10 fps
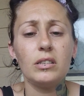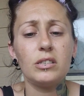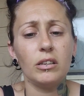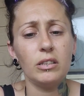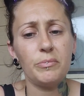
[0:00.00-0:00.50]

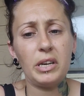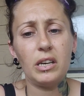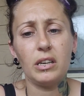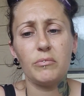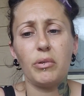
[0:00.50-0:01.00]
Telling
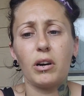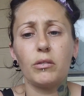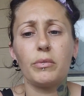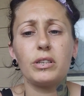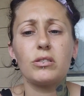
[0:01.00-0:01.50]
me, in
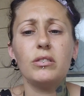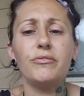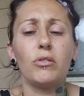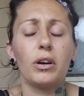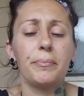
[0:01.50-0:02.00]
part, what it's
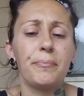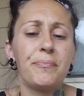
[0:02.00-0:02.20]
good for.